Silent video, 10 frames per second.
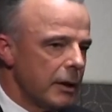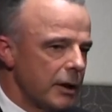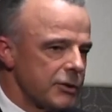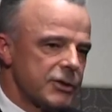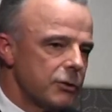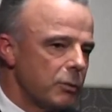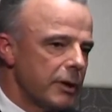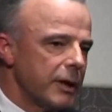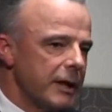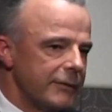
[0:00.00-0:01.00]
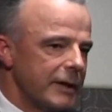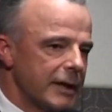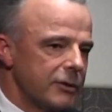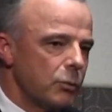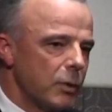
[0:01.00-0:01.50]
I still won't even
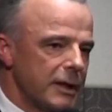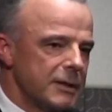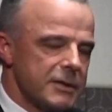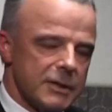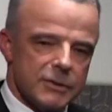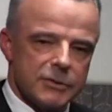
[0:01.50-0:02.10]
get to 1 in 6